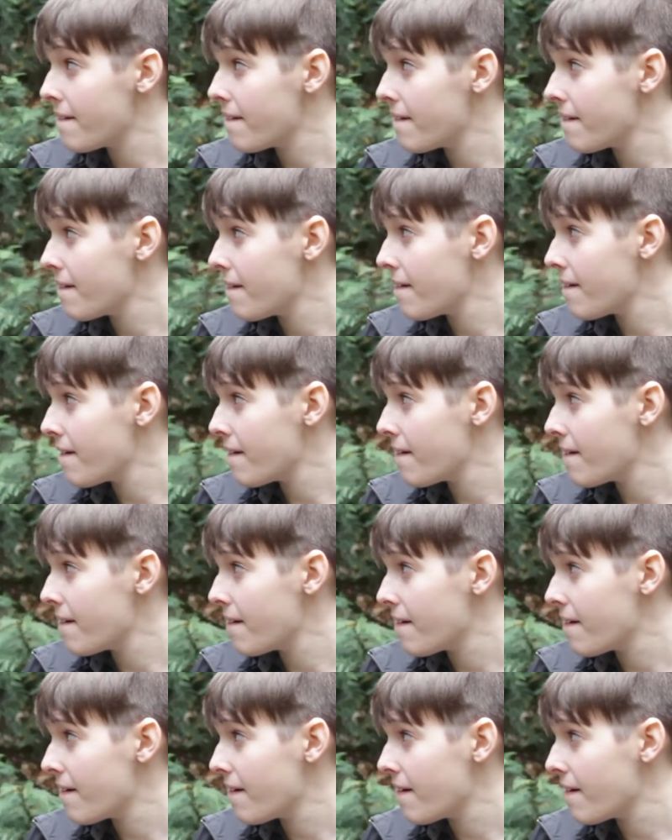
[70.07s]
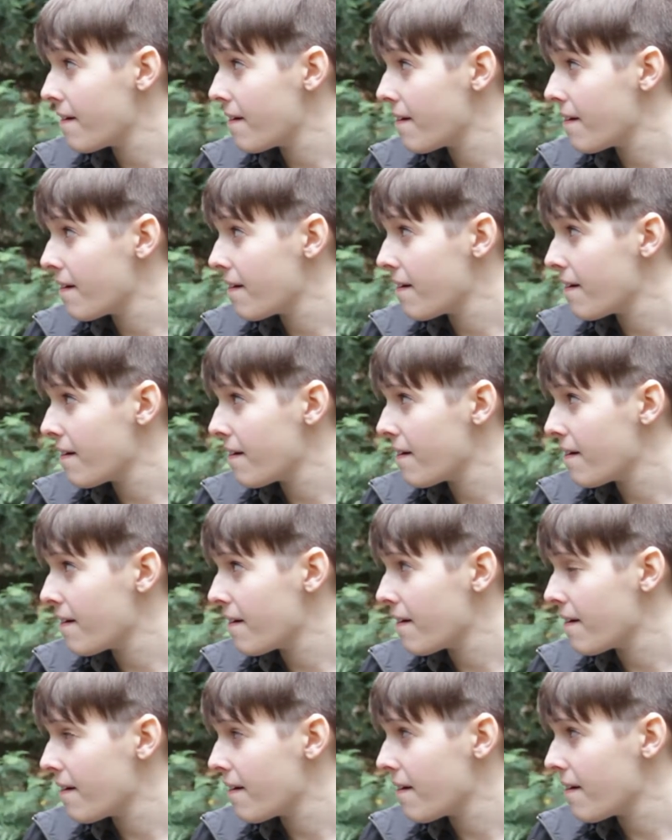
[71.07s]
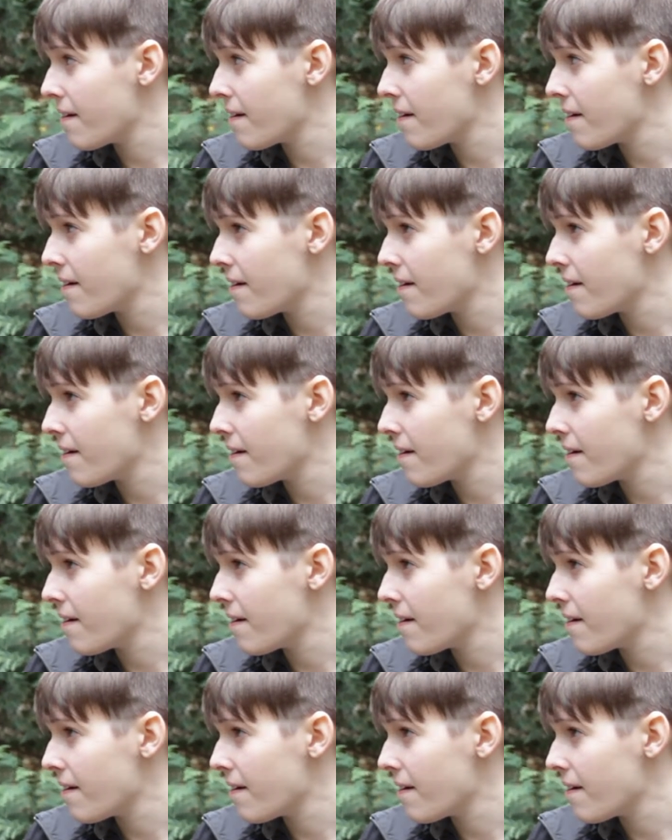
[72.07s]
[no speech]